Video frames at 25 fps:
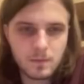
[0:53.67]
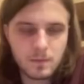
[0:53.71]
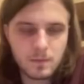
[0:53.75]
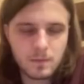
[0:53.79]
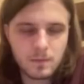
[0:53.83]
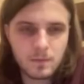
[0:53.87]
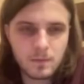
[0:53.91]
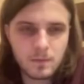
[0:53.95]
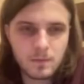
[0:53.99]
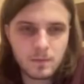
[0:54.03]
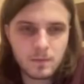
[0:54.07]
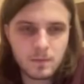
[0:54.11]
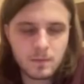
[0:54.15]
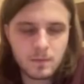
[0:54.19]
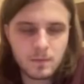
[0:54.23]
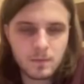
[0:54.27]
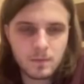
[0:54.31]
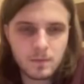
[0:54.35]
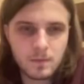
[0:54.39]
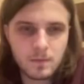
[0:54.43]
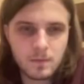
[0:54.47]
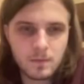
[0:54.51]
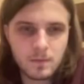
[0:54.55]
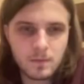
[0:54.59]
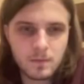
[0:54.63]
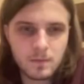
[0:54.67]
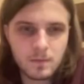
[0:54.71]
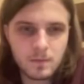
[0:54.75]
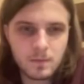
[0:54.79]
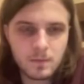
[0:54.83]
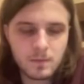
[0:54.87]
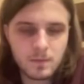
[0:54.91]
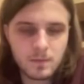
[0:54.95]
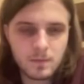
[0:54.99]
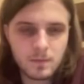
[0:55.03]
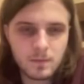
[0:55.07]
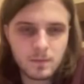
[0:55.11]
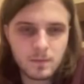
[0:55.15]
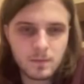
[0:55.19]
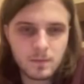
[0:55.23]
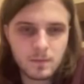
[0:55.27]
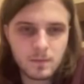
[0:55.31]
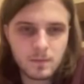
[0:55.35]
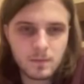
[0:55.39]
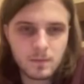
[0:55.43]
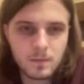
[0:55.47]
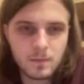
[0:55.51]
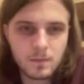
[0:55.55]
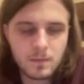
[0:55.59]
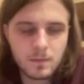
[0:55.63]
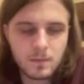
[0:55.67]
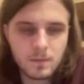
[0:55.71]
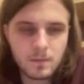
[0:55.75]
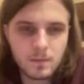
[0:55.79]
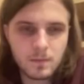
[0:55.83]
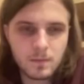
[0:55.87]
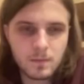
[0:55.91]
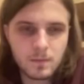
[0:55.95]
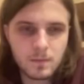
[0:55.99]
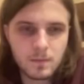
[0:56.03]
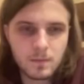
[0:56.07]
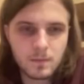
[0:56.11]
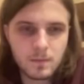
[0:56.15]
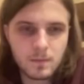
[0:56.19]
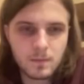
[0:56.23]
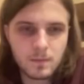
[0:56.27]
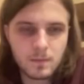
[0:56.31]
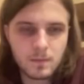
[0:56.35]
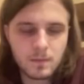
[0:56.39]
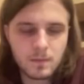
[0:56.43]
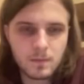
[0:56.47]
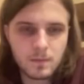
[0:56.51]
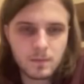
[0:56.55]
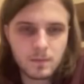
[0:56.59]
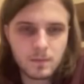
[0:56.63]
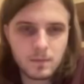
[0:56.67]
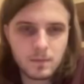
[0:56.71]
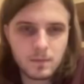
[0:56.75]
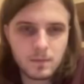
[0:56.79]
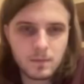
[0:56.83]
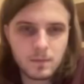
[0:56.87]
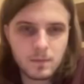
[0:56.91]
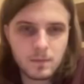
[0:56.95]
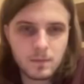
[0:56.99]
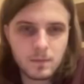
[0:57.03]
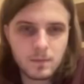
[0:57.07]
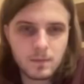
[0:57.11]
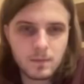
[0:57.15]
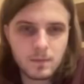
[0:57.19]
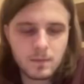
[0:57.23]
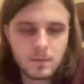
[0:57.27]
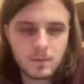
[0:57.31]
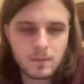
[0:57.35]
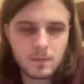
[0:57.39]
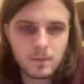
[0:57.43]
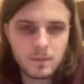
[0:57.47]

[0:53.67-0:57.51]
The person shown says nothing.